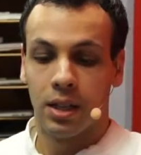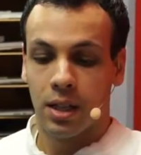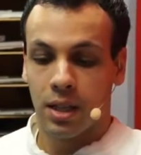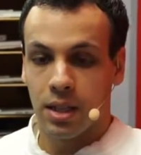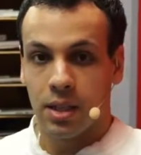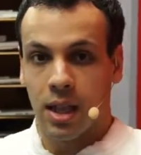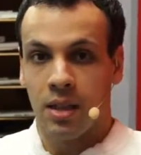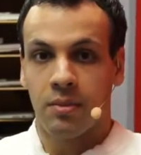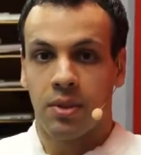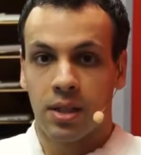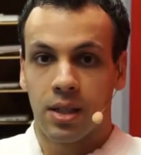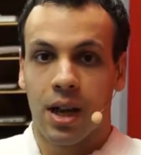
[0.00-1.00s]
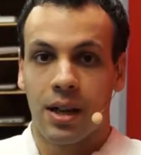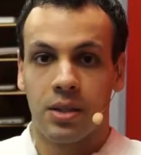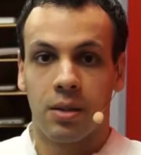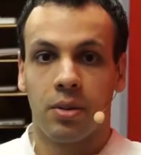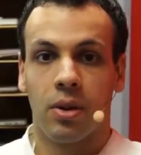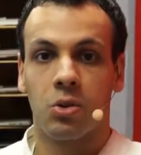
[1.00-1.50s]
the same
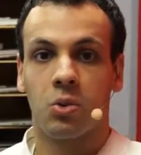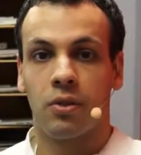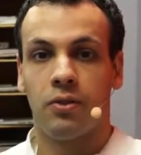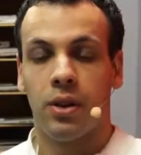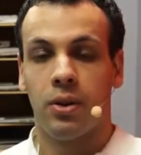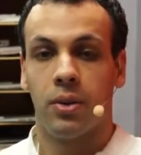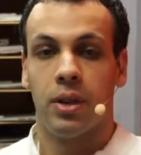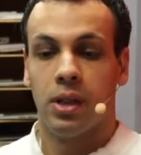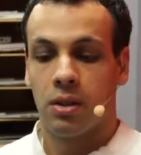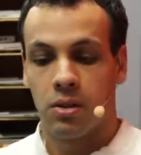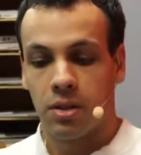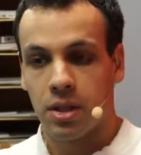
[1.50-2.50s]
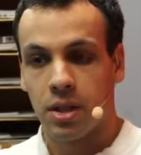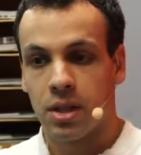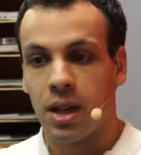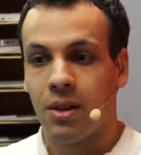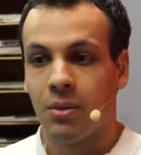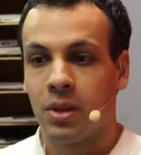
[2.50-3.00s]
concept goes with the phone. So this is
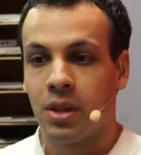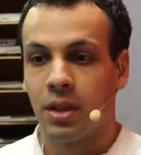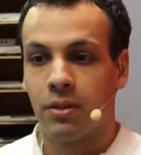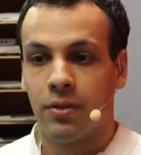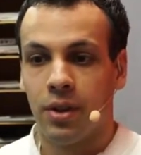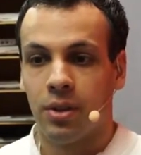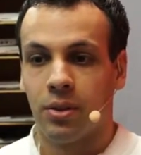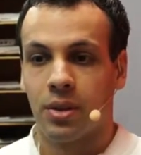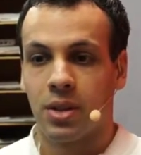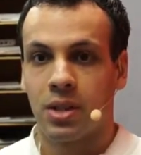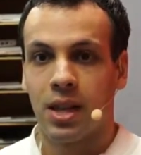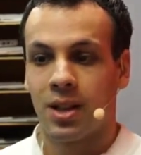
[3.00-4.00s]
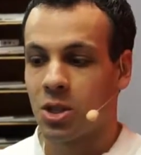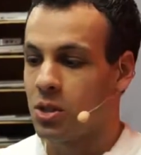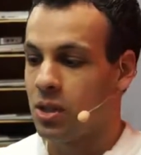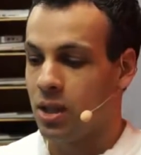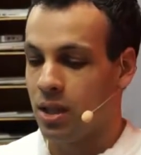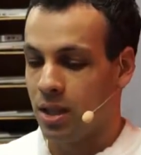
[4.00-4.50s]
not really a phone. This is
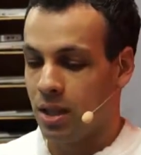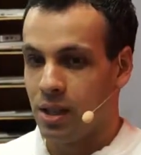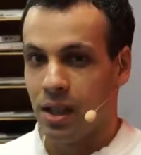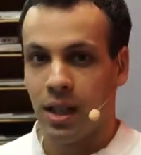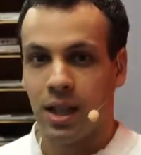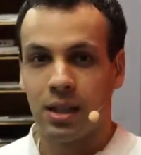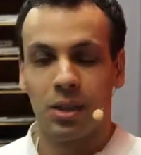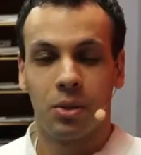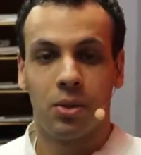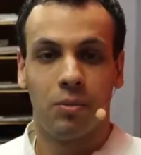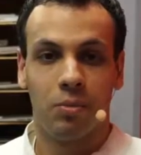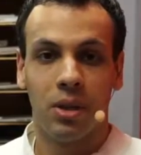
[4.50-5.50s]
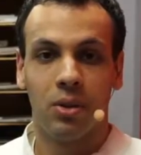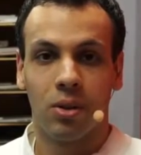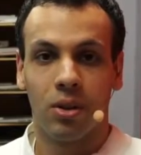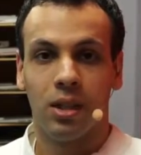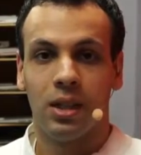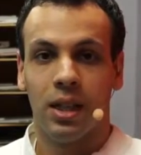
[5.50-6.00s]
actually a little
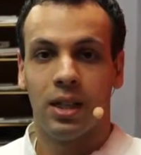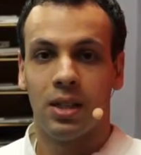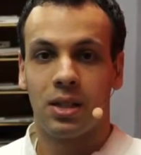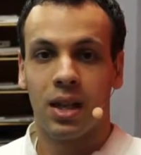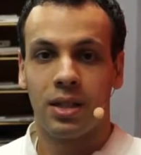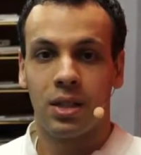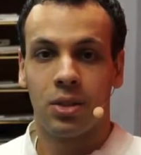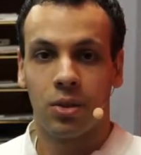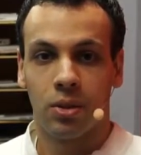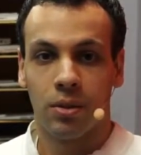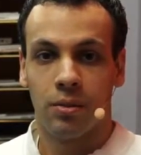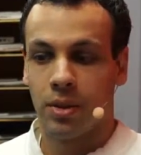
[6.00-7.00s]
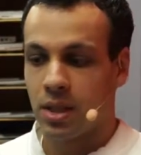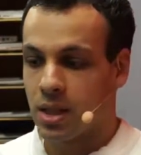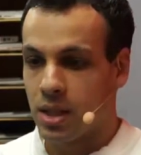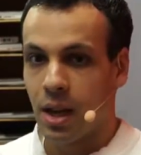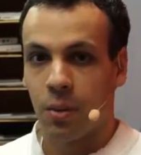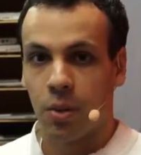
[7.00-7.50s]
computer, and inside this
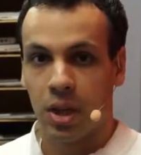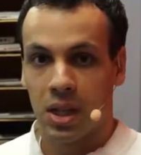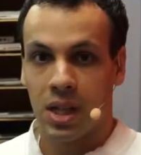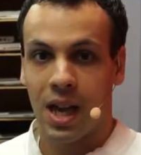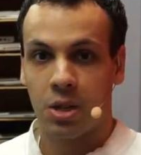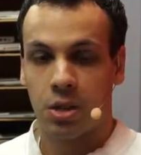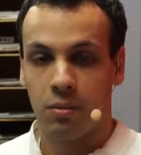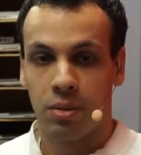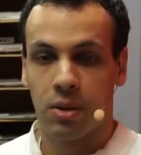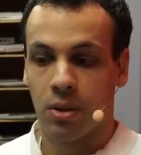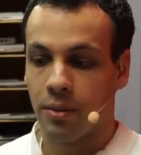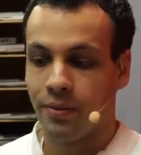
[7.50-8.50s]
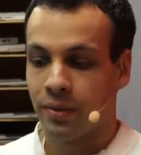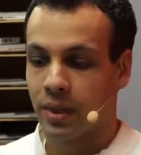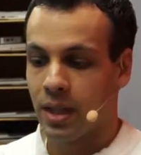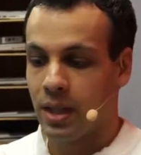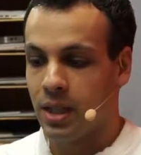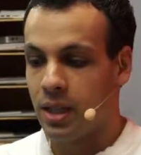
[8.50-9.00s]
network attached computer
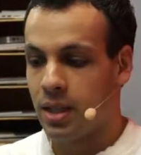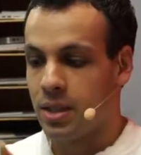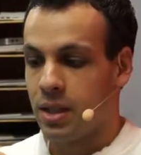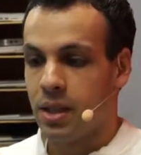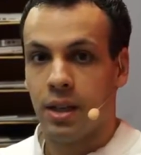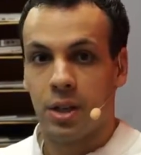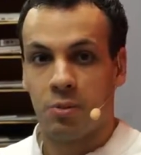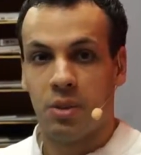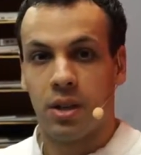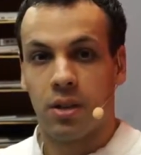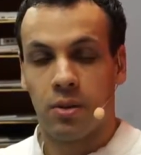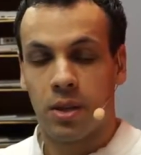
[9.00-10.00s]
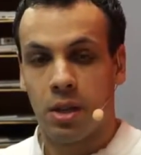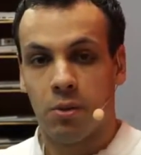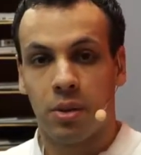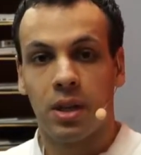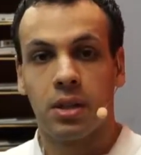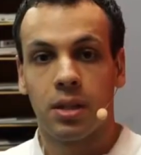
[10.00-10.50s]
is a speaker, an
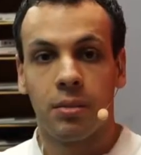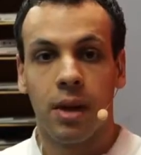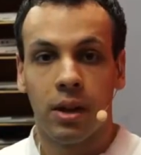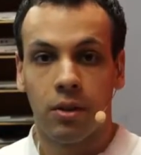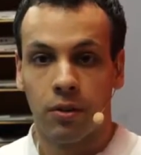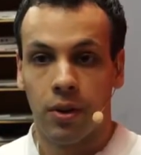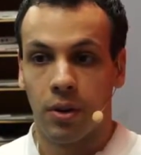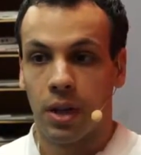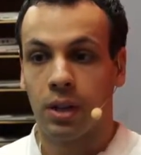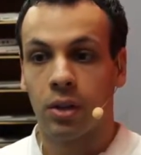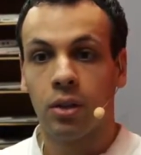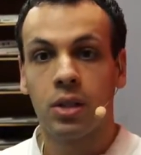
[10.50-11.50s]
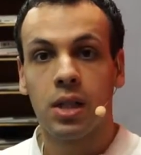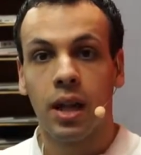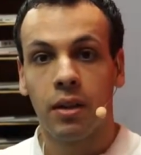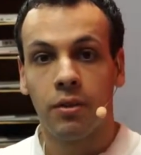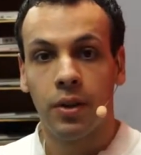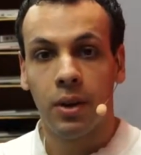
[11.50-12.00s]
earpiece, and a microphone. It looks
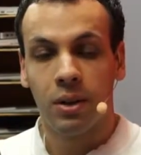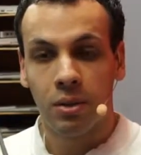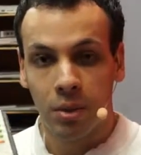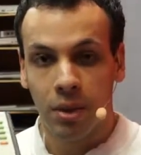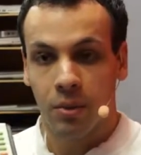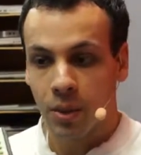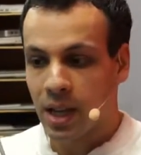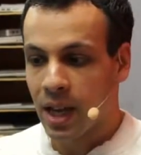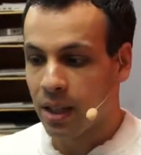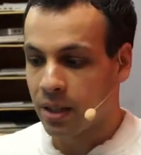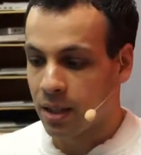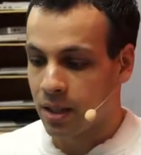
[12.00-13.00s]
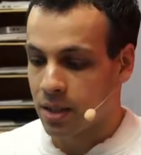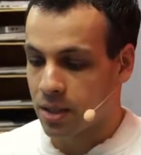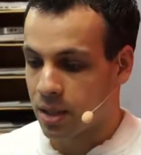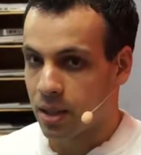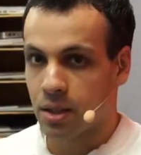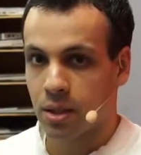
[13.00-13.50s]
like a phone, but in reality this
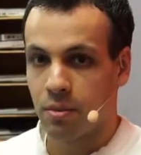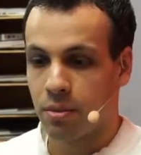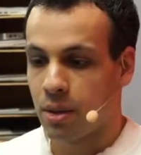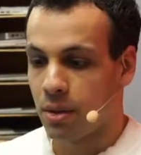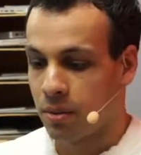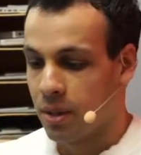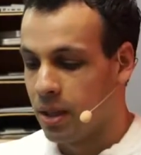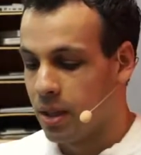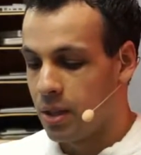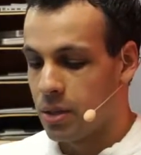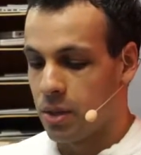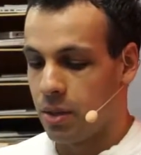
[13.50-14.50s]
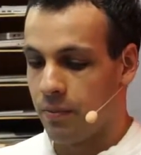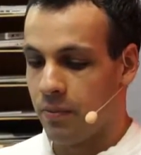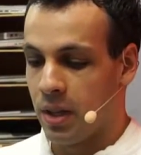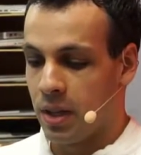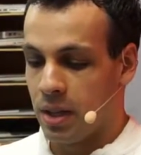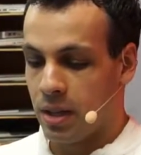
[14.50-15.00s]
thing is a computer. So
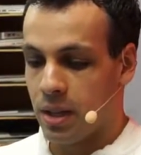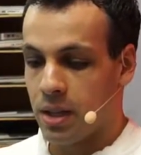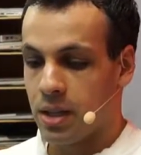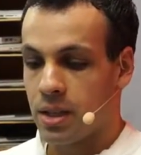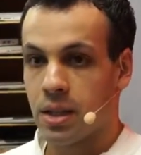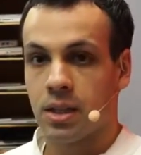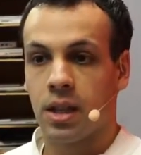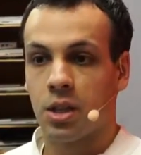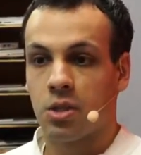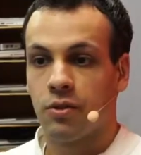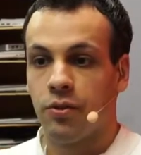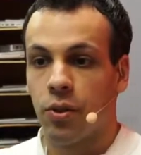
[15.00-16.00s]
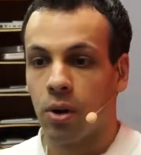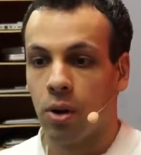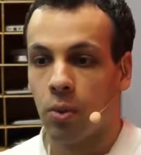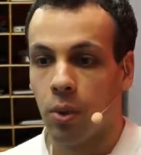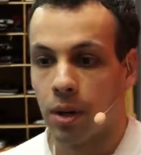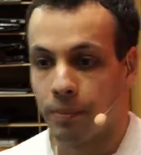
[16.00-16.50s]
this is extension
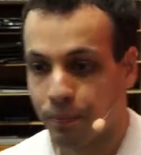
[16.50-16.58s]
401.